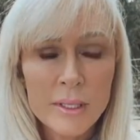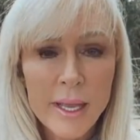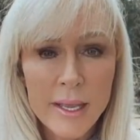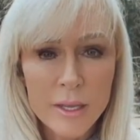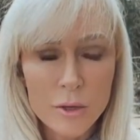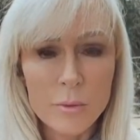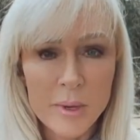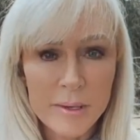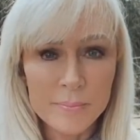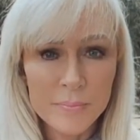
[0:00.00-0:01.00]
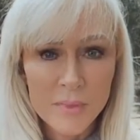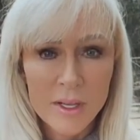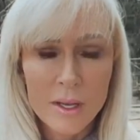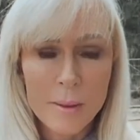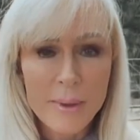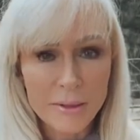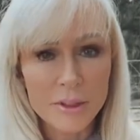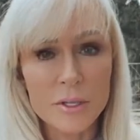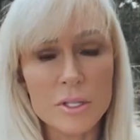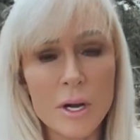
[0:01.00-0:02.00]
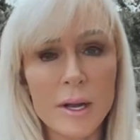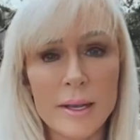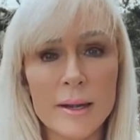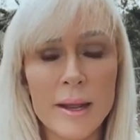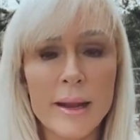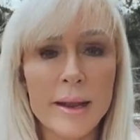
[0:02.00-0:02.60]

a human about their dog and